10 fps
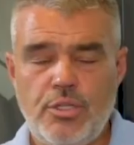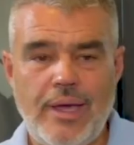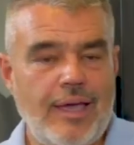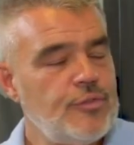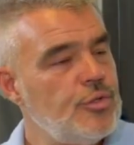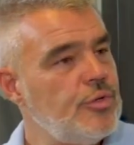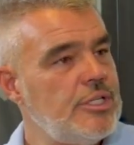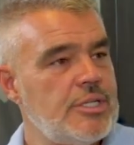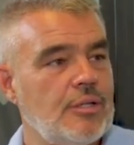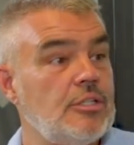you have to
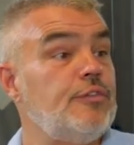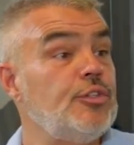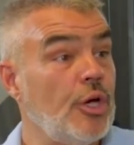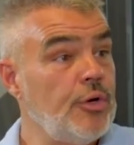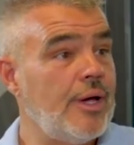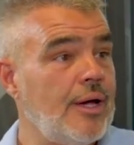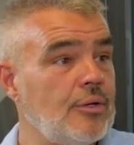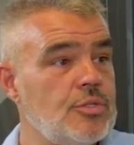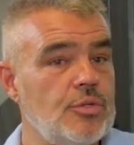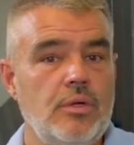reach out, and if you don't know how
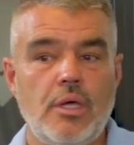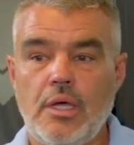to,